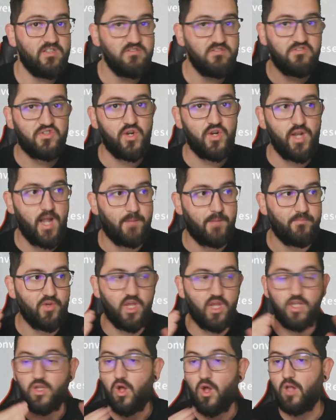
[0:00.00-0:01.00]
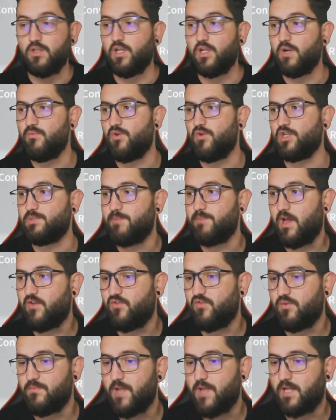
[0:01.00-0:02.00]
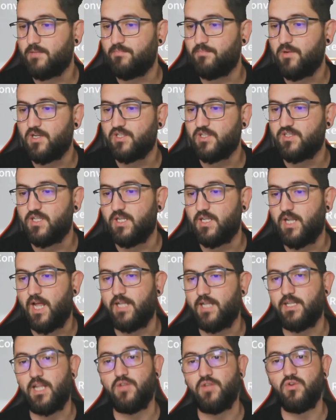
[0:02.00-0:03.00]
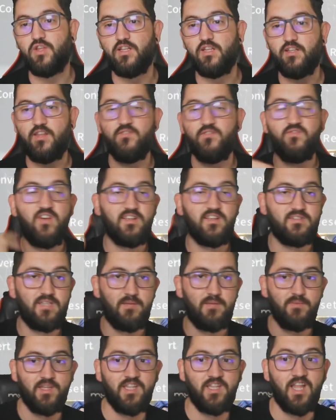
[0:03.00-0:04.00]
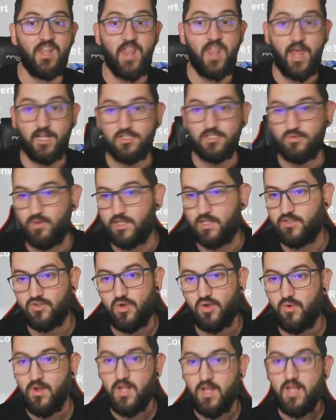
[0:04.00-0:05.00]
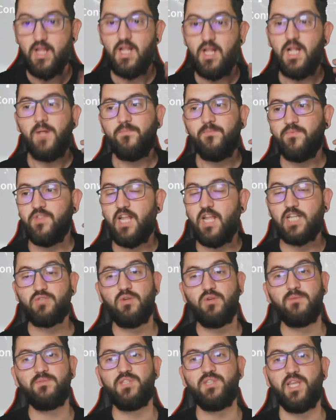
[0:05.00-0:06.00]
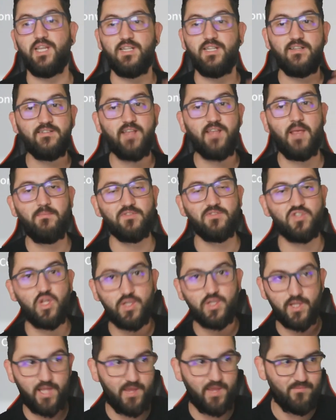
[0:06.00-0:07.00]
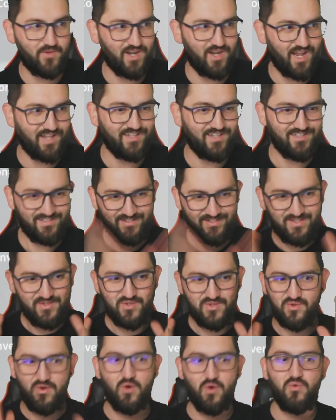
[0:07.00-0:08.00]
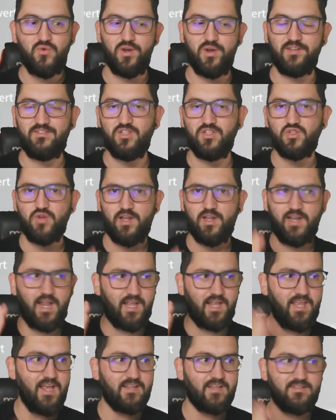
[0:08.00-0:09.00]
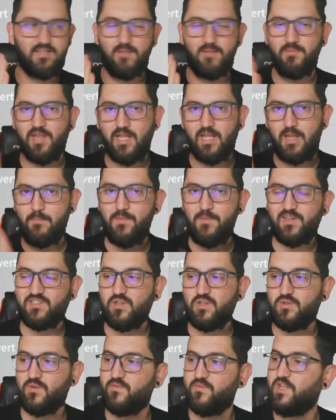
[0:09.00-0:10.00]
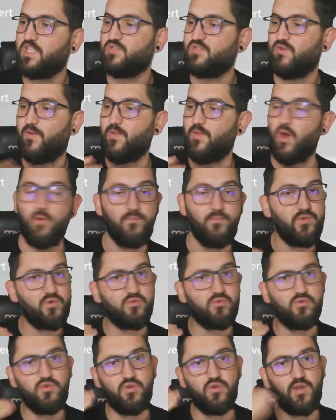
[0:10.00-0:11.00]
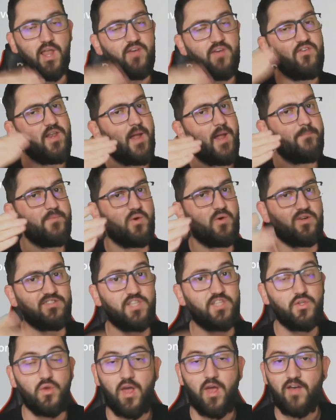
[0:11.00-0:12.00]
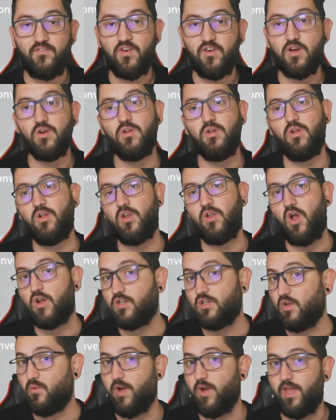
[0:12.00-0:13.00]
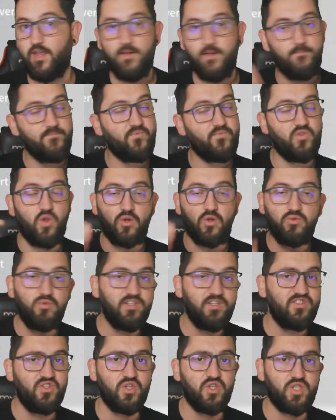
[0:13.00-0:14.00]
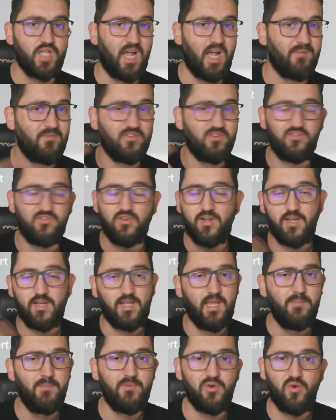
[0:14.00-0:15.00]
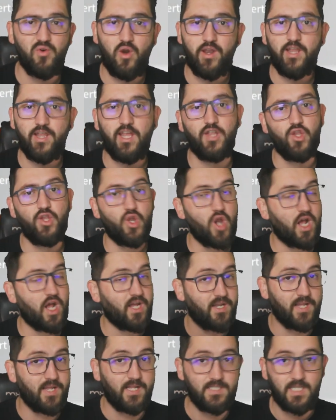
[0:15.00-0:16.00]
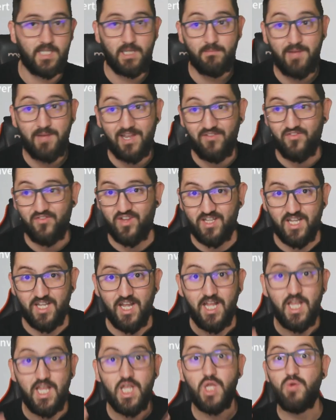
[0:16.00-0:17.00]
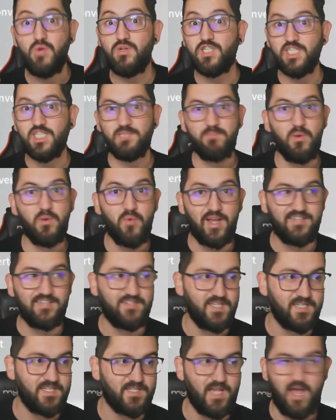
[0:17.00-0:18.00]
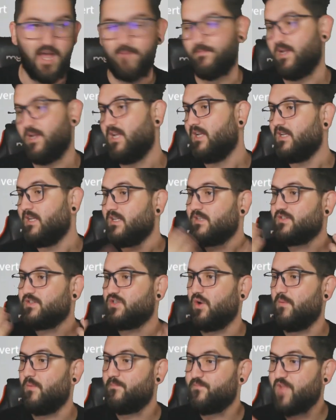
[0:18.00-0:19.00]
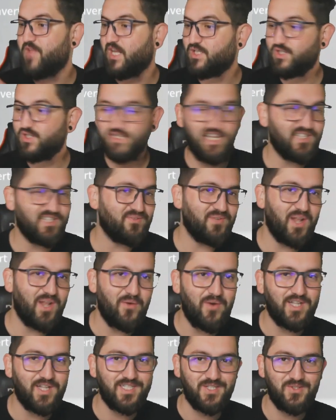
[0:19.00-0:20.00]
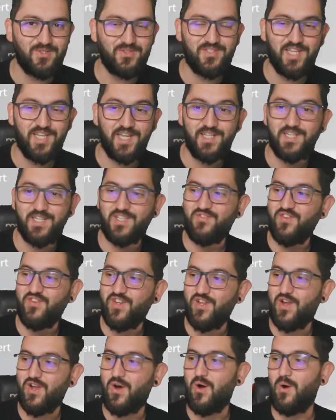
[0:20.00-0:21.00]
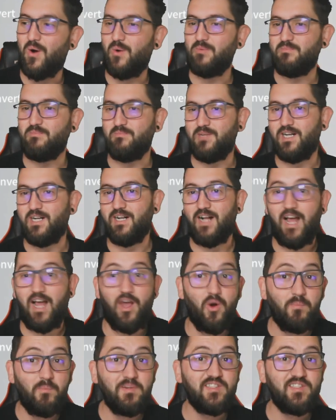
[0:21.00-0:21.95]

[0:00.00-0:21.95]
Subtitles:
Straight up, you get all the rewards back from that person, and then you can invest them in the next one. So that's what I'm saying. This game is not a game where like you go crazy and trying like, yes, let me get the best out of this one. No, you level up the ones that you have along the way. Don't waste your time, because you're gonna keep rerolling and you're not gonna get any benefit. You'll just be wasting time. So that's what I wanted to say in this video. But I hope